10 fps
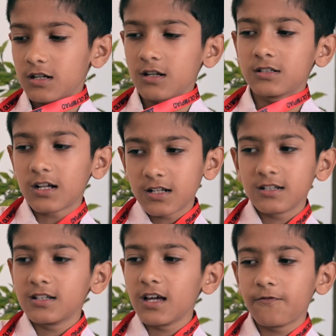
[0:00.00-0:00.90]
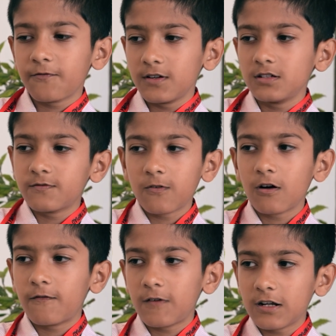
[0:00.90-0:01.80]
Then suddenly I
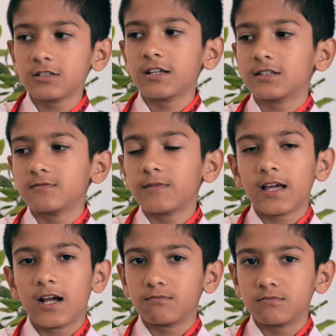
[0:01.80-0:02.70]
felt that my